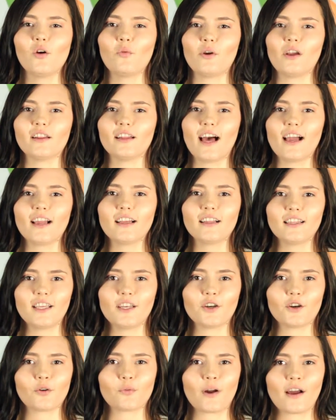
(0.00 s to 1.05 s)
We lack a
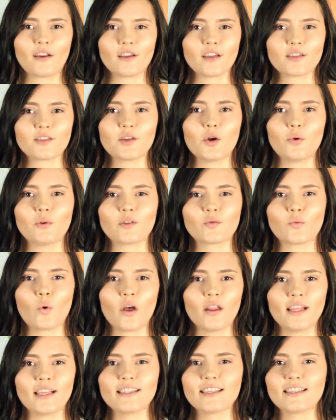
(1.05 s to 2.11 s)
leader around us who is
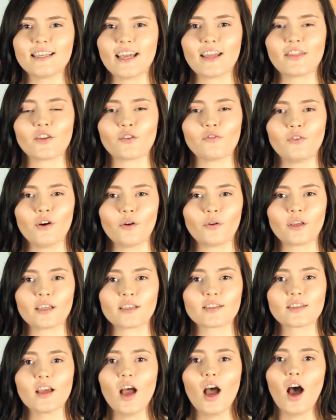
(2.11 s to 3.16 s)
willing to take their
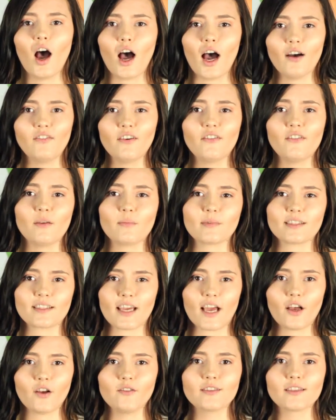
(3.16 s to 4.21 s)
focus off of
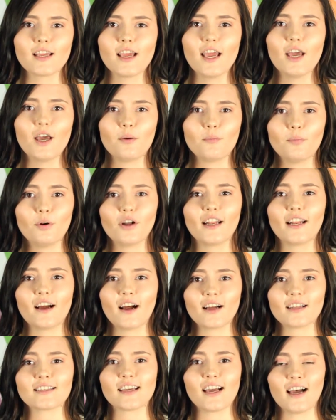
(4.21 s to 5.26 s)
themselves and put it
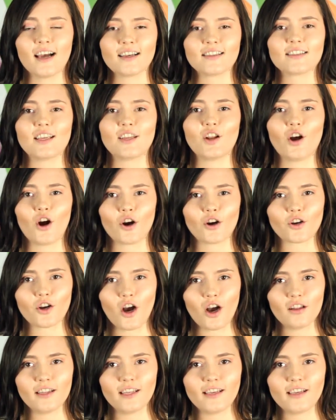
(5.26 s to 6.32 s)
onto us in our
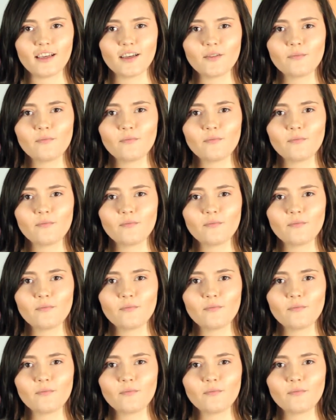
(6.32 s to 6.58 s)
calling.